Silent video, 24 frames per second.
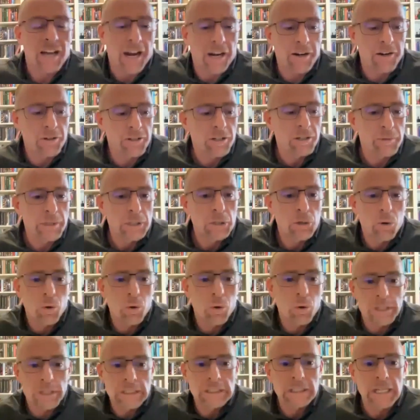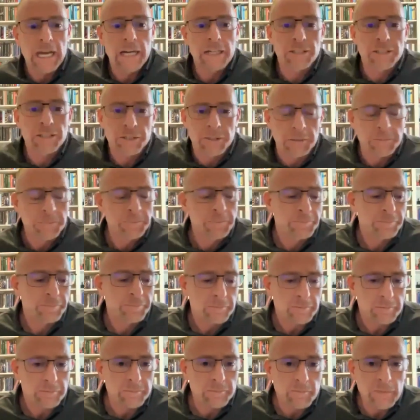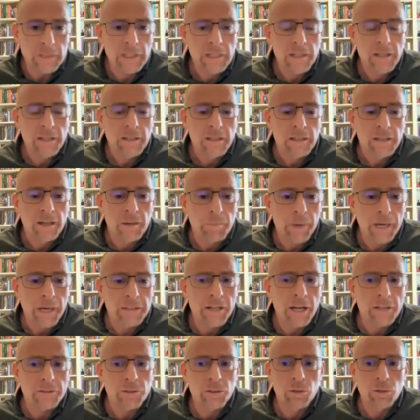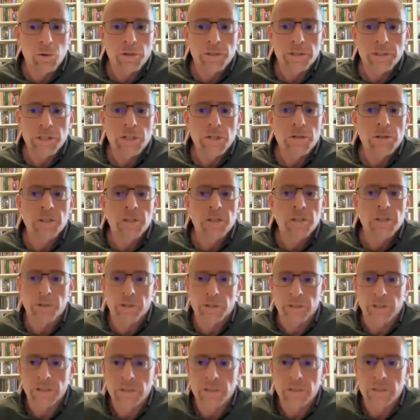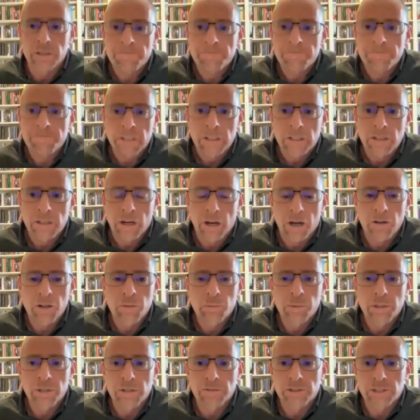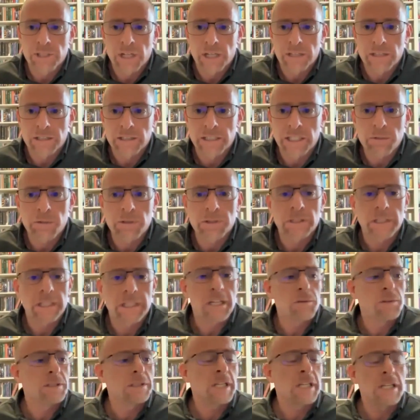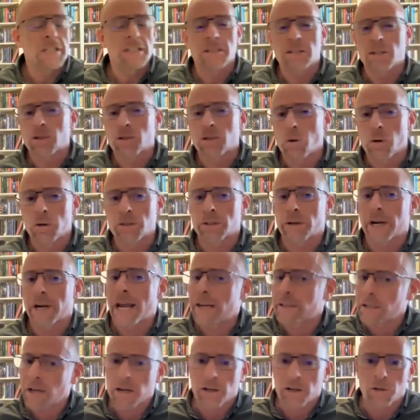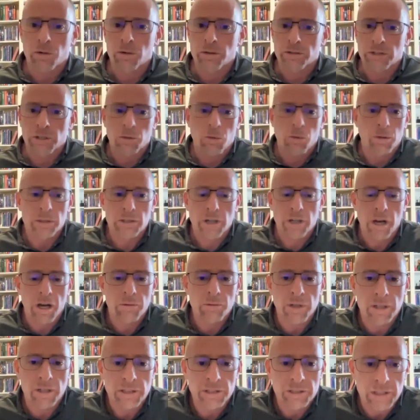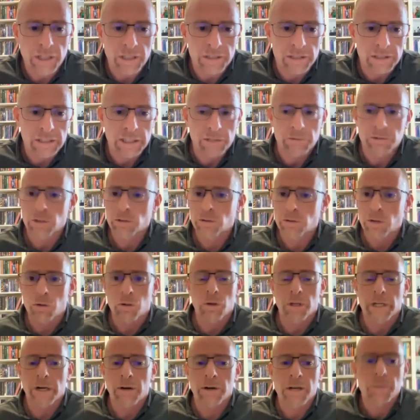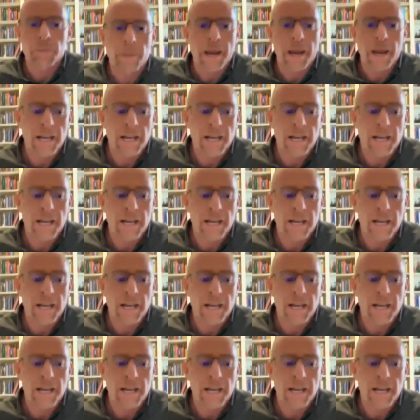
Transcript: I heard a recorded lecture um, by Dr. Gordon Hugenberger on the book of Judges. He was he was teaching a course or had taught a course at Gordon Conwell on the Judges. He was a local area mm-hmm.